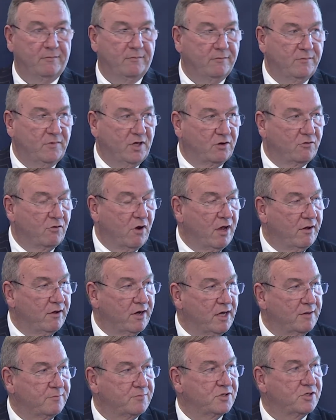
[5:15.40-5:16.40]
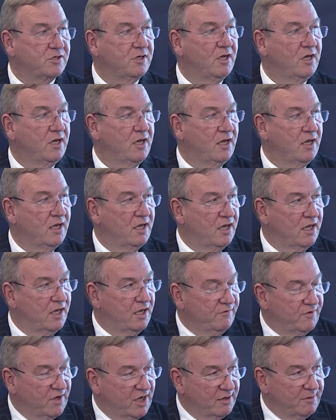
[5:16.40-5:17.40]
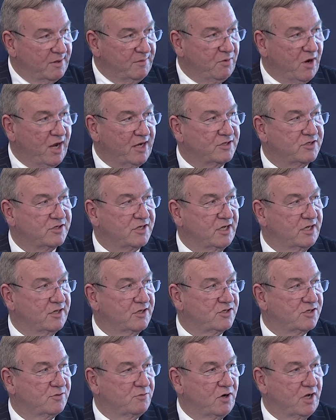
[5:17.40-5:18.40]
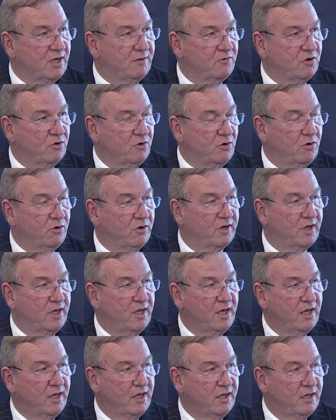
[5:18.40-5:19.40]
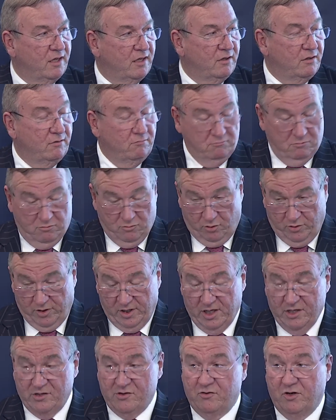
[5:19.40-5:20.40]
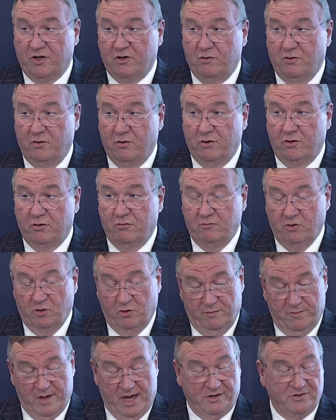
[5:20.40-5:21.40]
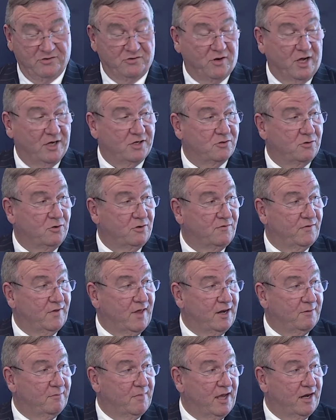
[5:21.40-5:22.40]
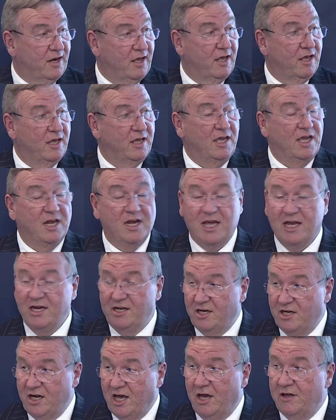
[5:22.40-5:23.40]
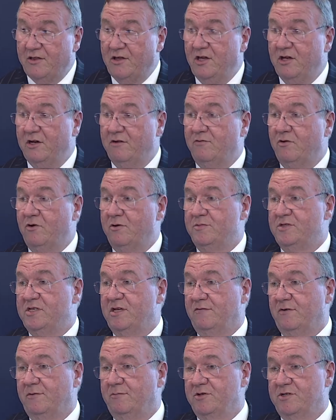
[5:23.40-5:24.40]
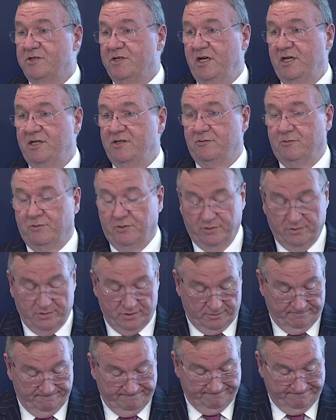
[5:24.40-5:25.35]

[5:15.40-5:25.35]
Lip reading: Your grown-ups, if you're going to be practising in the Supreme Court or the District Court or the Magistrates Court for that matter, you need to know the Uniform Civil Procedure Rules.